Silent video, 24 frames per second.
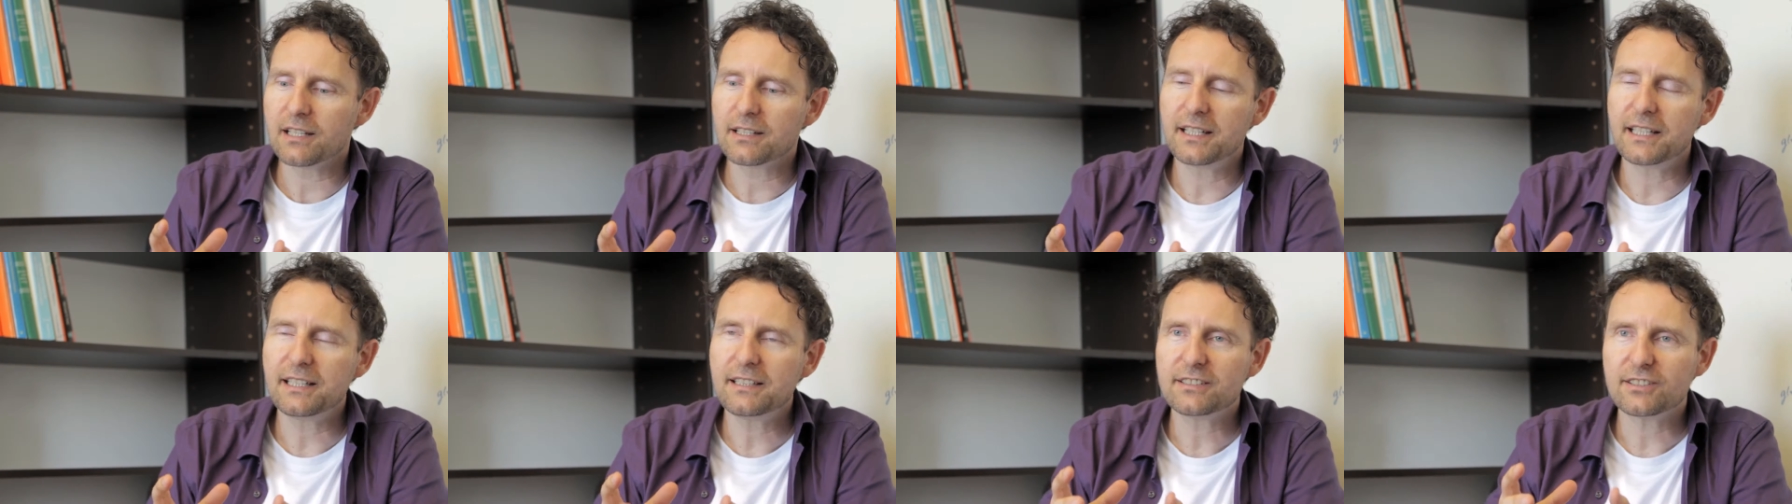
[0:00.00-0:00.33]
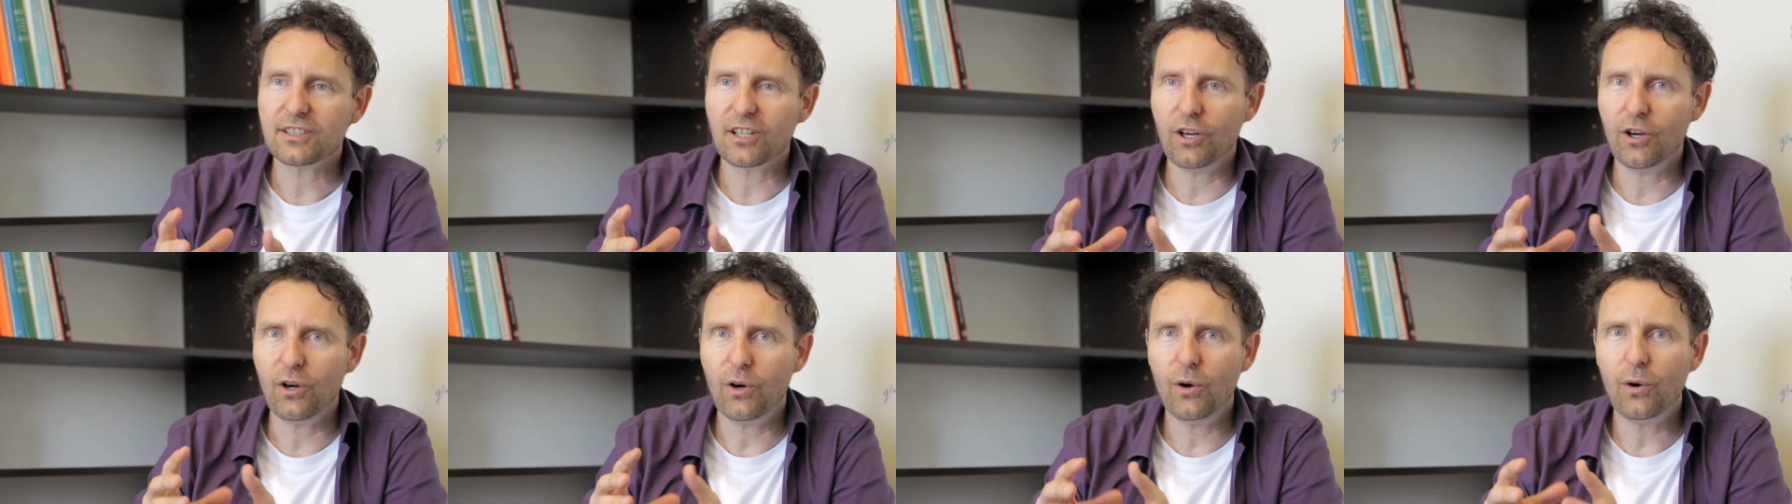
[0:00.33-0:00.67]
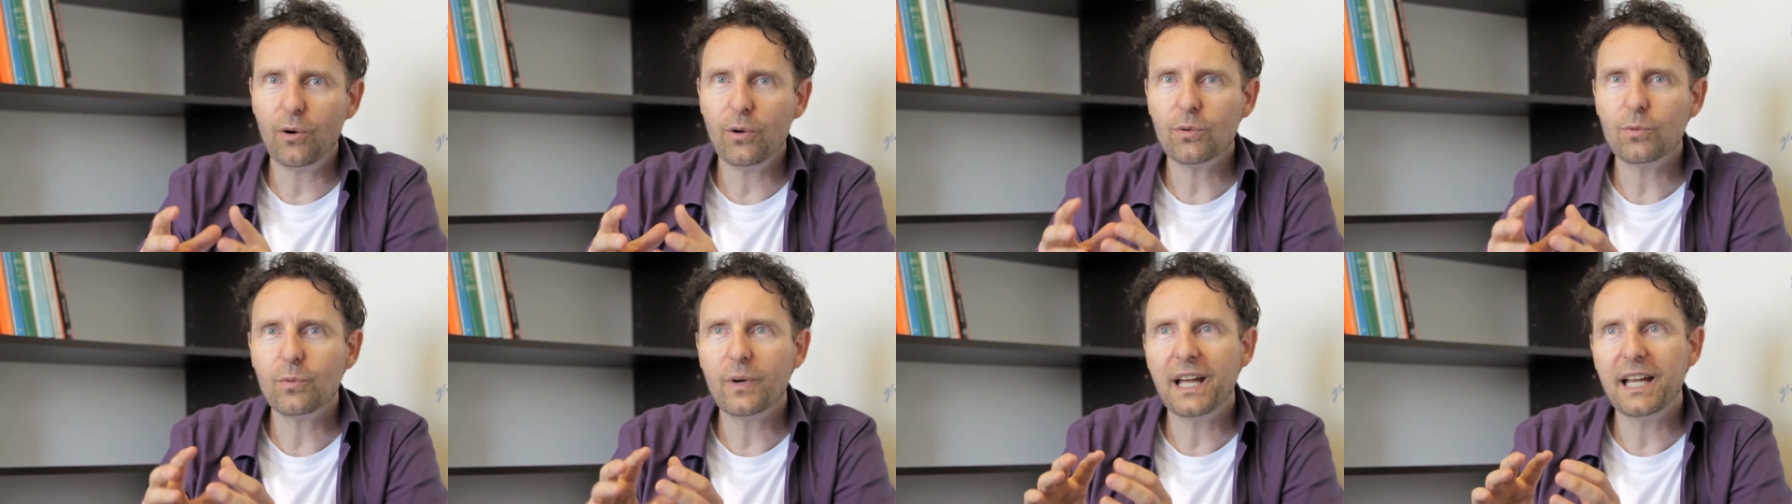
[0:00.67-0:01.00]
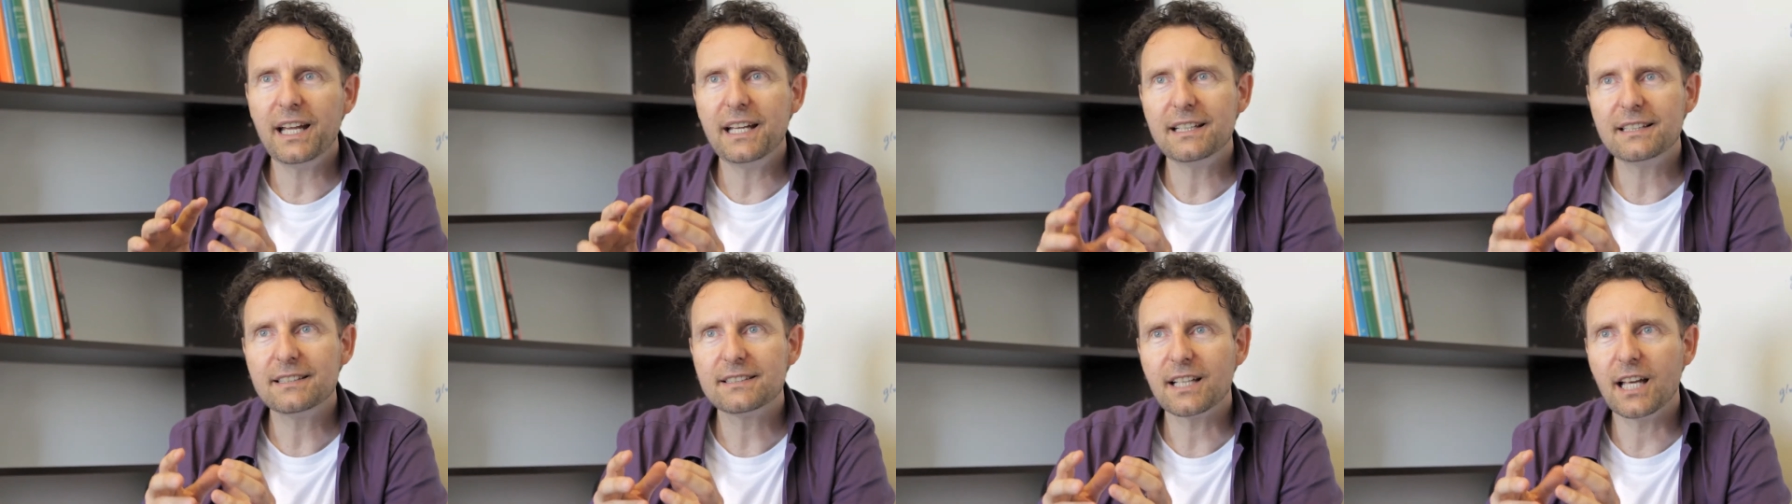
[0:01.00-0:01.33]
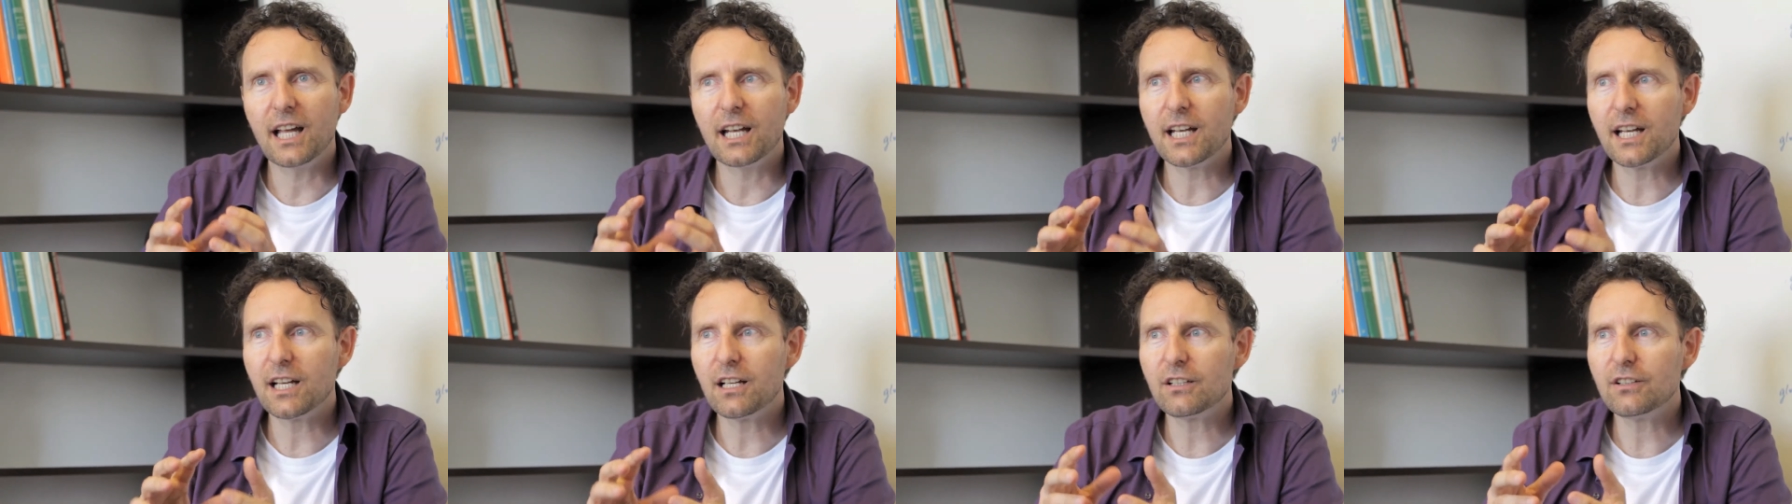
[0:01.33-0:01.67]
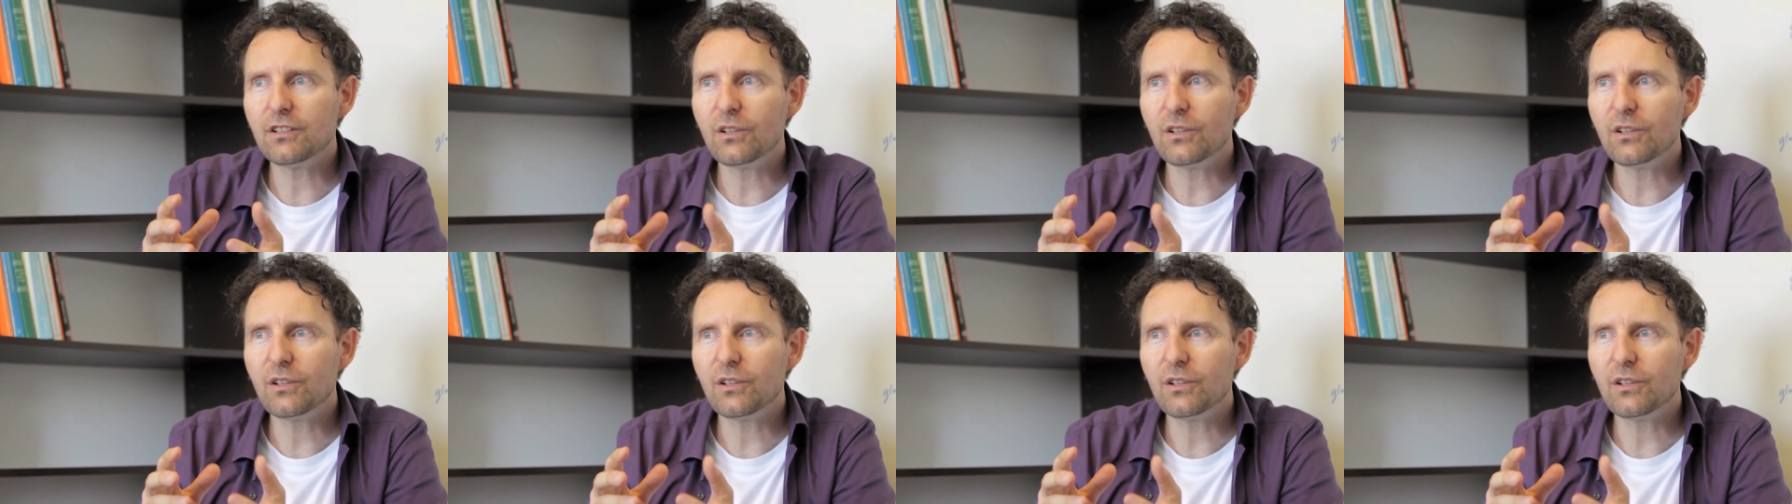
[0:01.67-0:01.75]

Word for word: things are always a little